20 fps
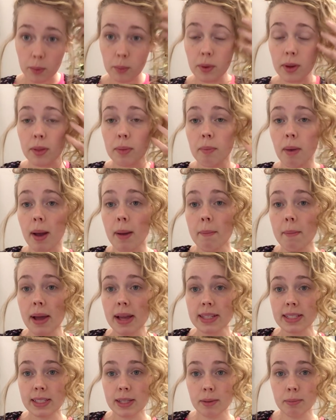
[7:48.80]
with my
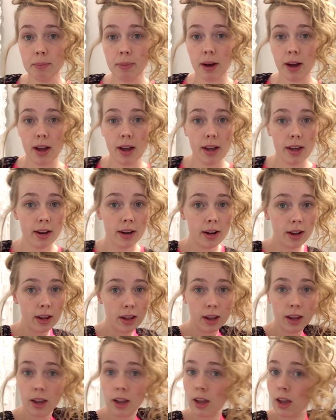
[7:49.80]
messy bun
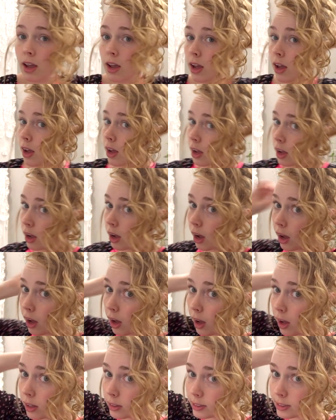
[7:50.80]

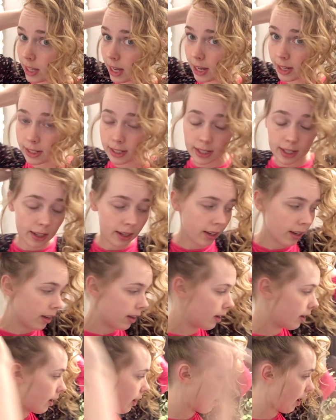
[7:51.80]
technique.
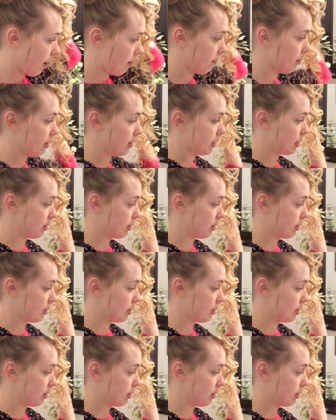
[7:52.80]
I'm gonna